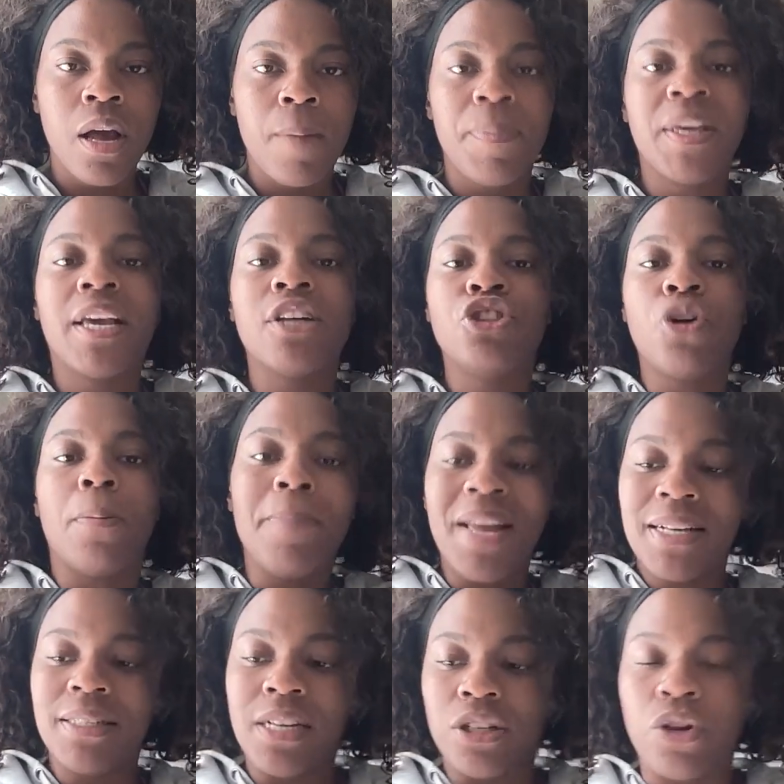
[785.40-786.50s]
Because you're
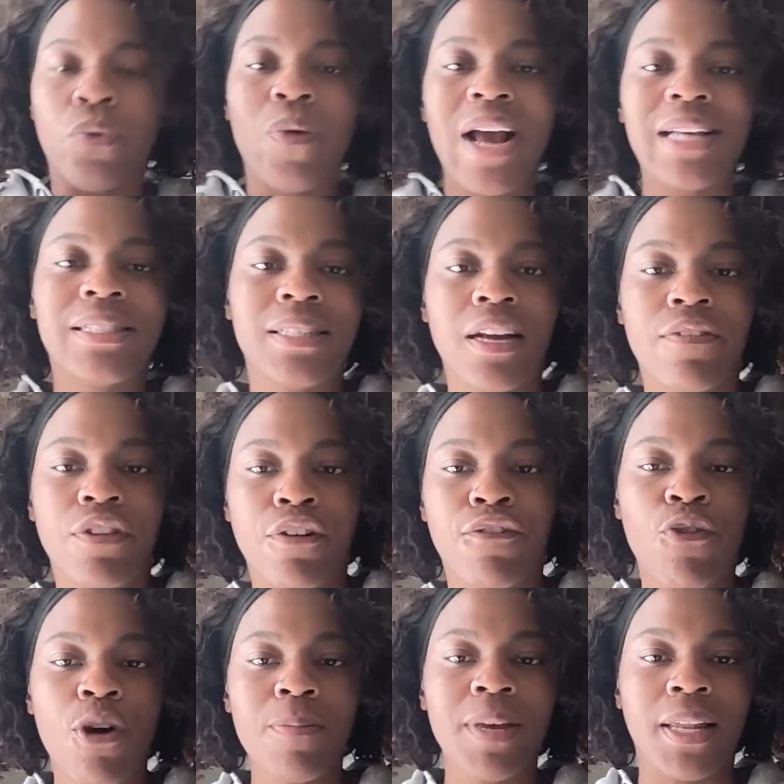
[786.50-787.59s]
missing the rest of the
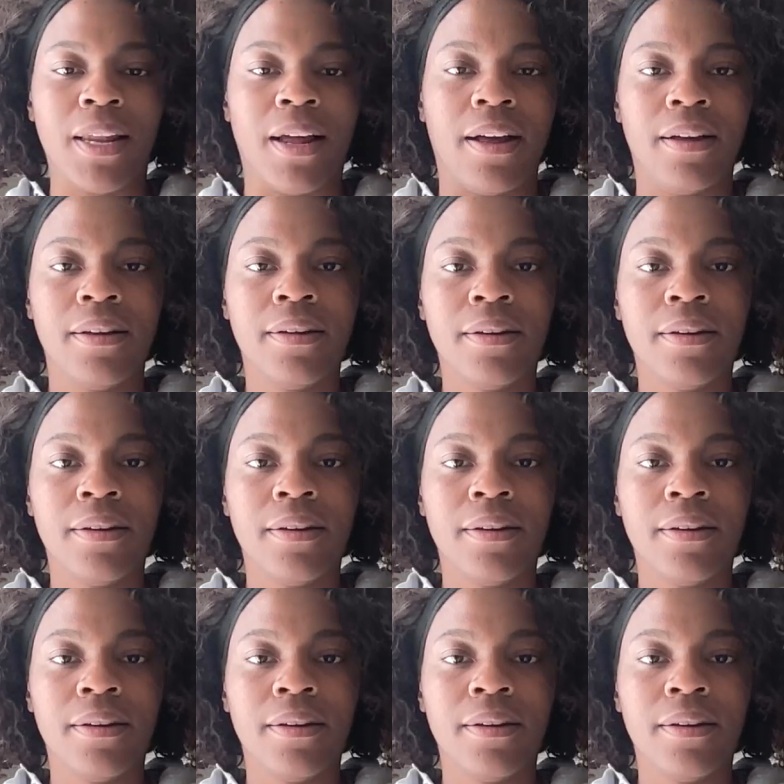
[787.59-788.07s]
formula.